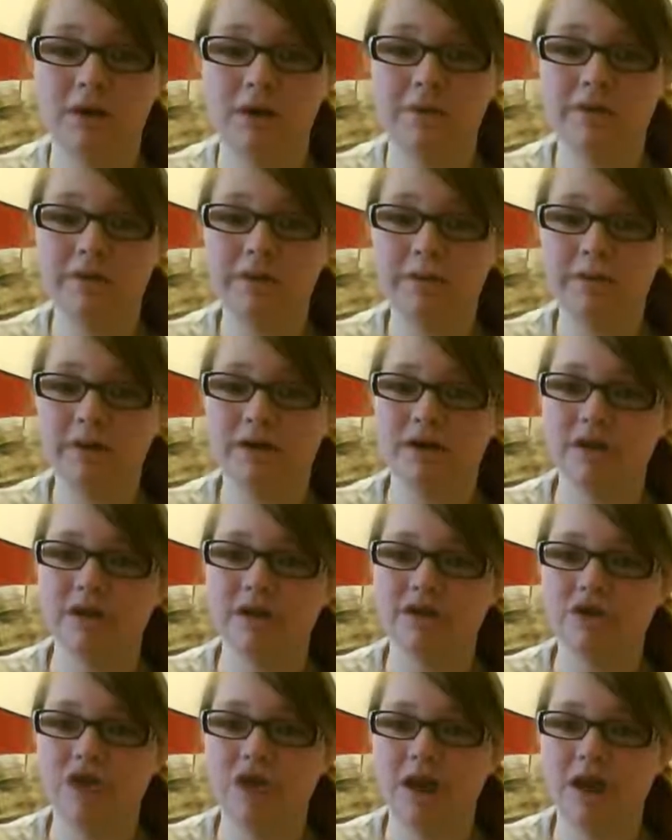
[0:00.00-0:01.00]
I wonder
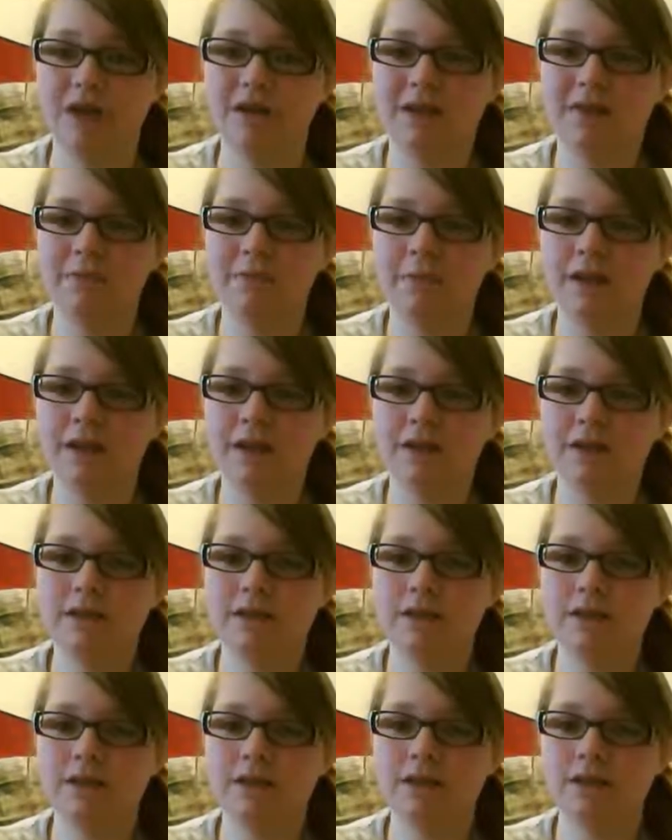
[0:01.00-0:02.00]
where Shannon
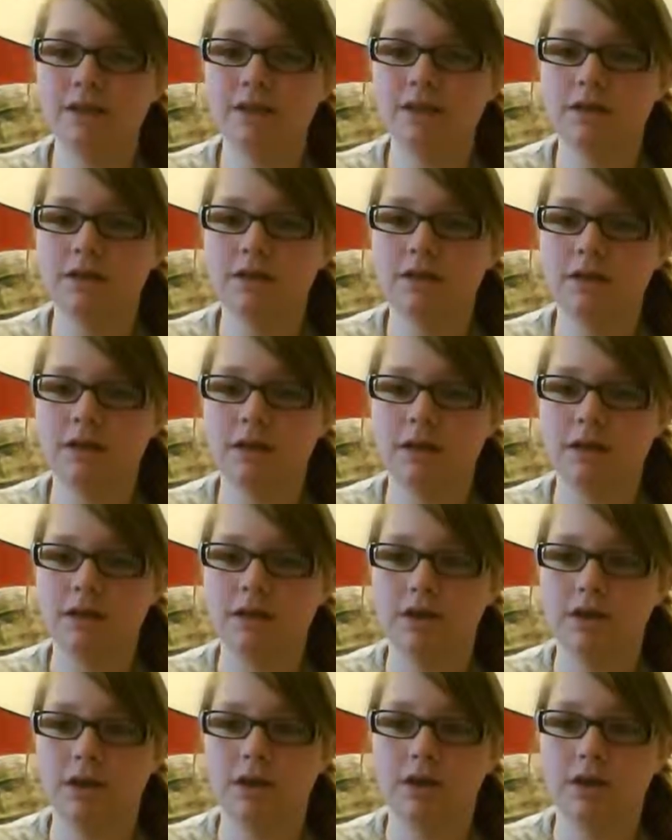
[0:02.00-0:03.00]
went.
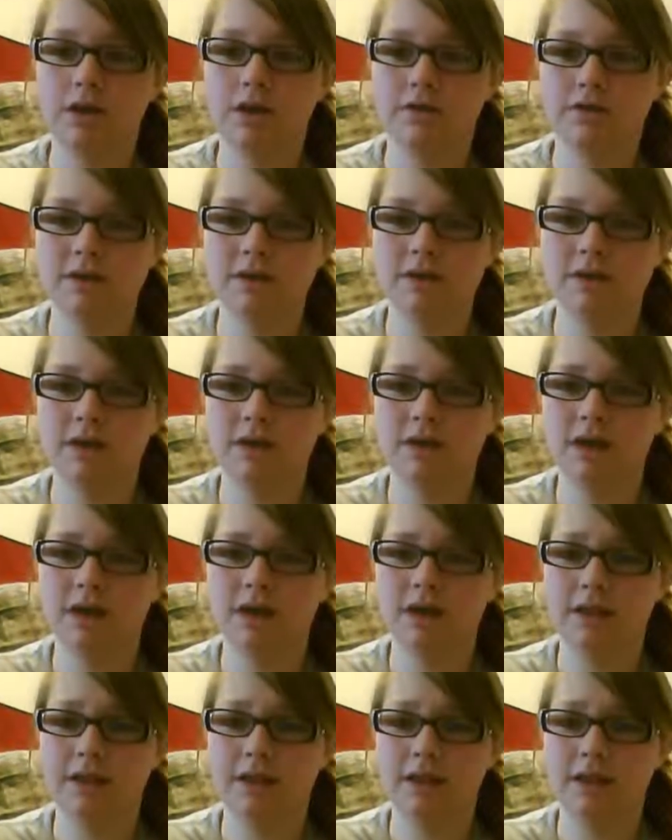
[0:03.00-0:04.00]
Are you still
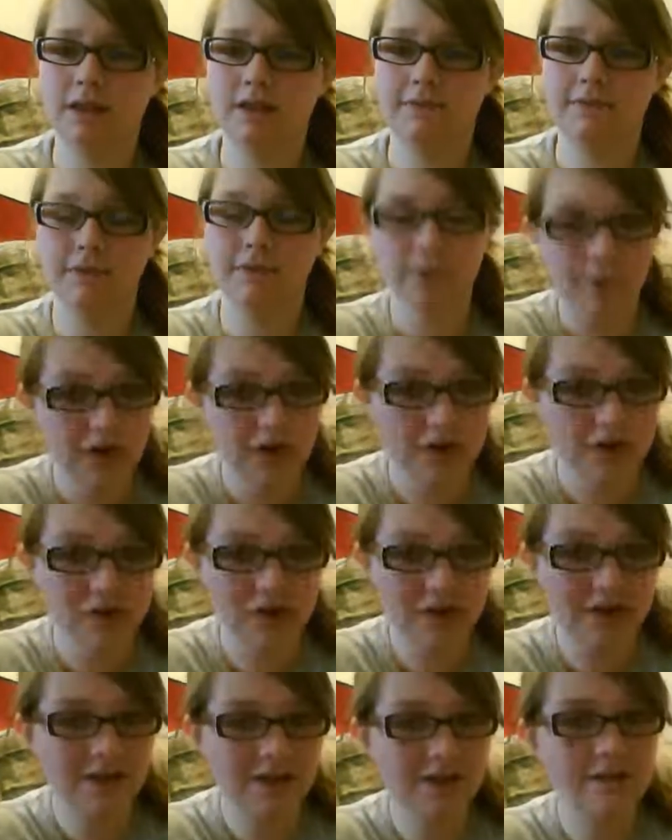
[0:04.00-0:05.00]
in, if you're
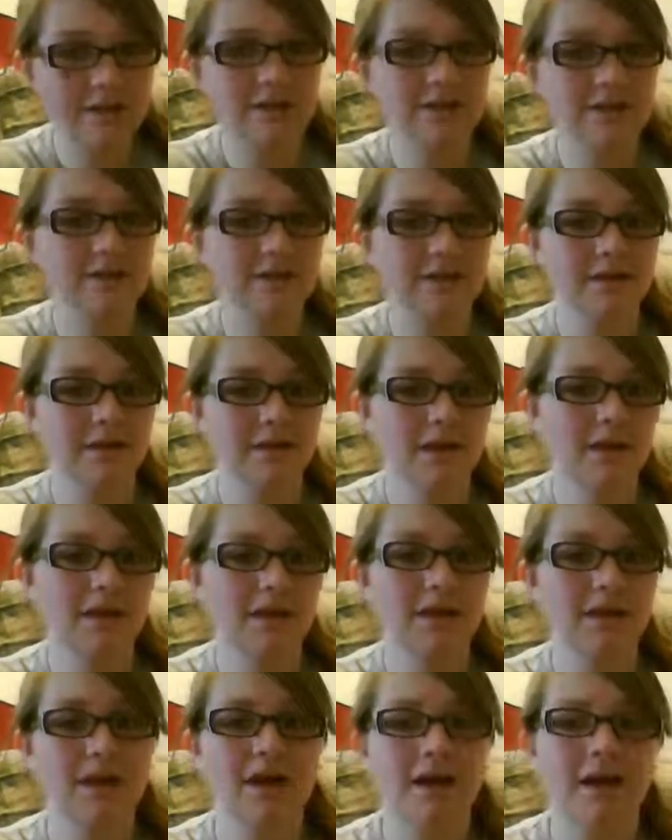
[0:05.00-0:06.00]
watching this,
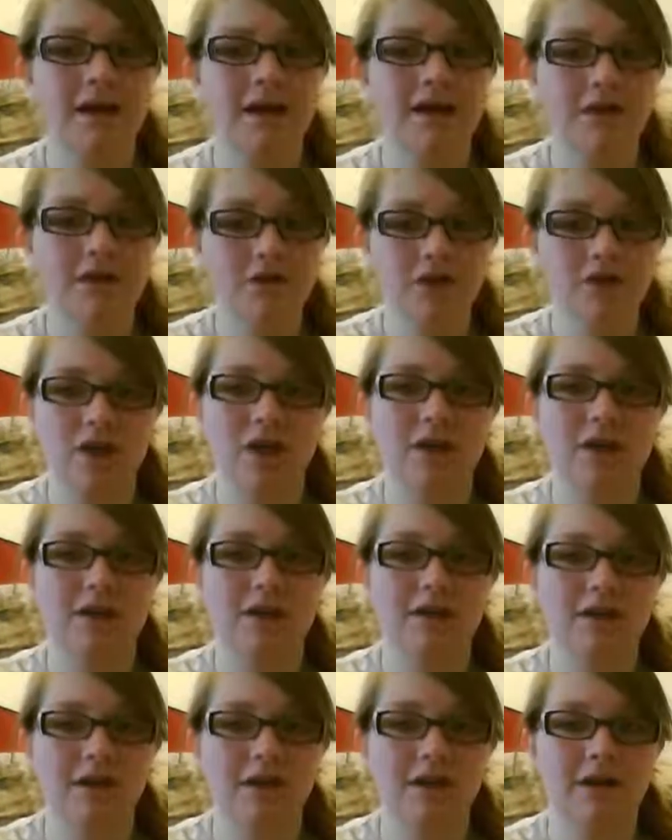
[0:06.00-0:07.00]

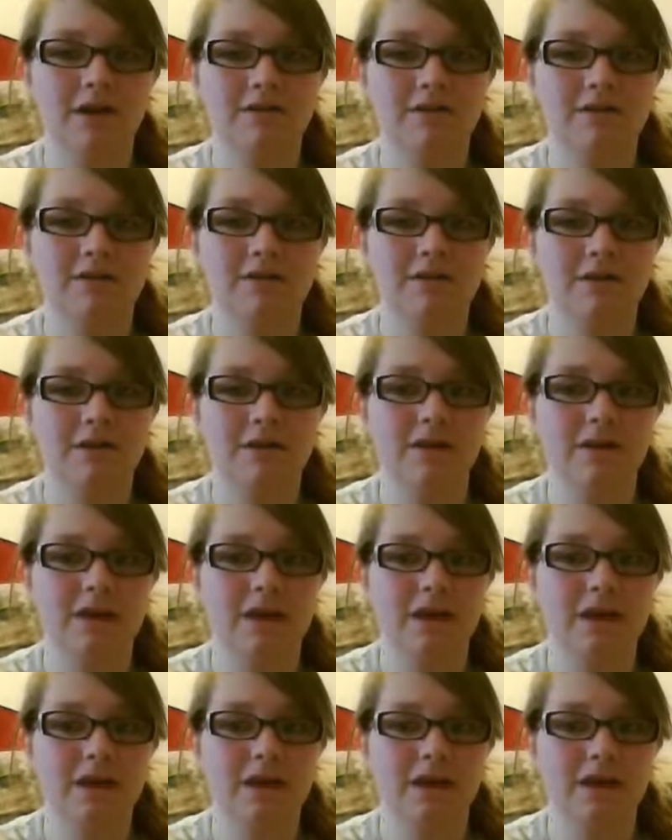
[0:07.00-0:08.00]
Shannon, are you still
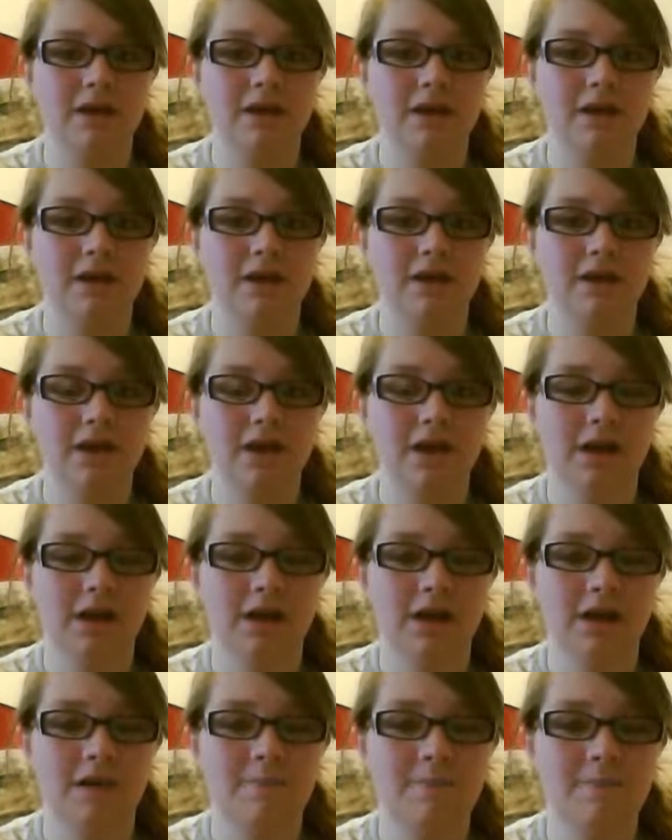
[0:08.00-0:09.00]
in the
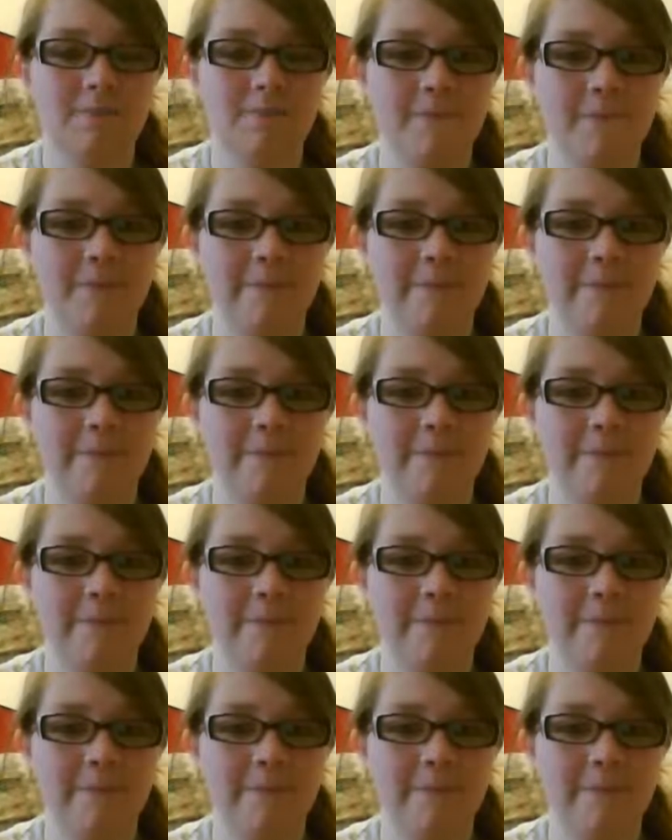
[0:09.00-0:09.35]
club?